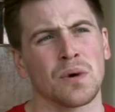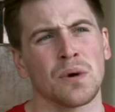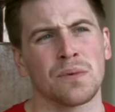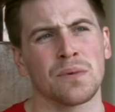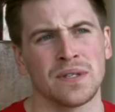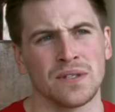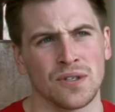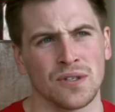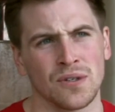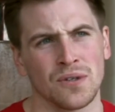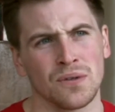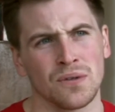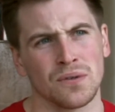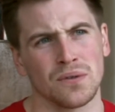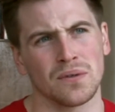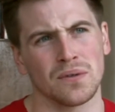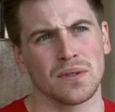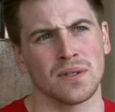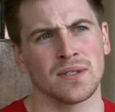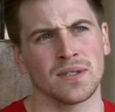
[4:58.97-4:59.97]
what we do
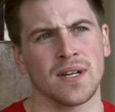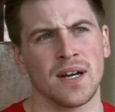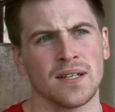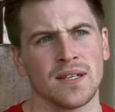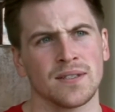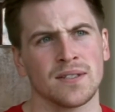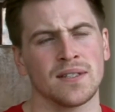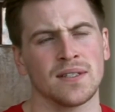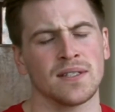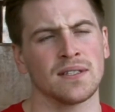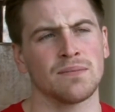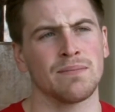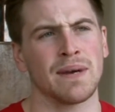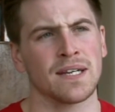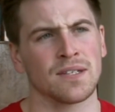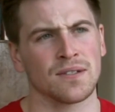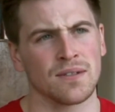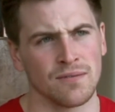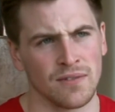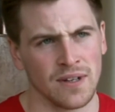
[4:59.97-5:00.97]
as dancers is
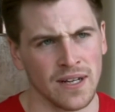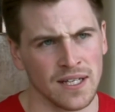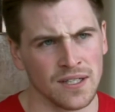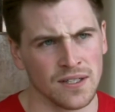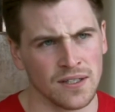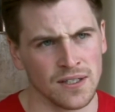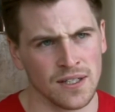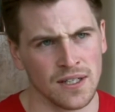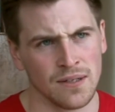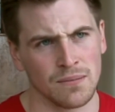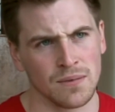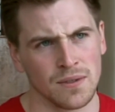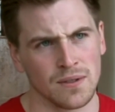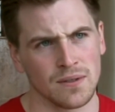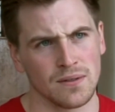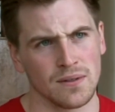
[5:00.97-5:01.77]
based on relationships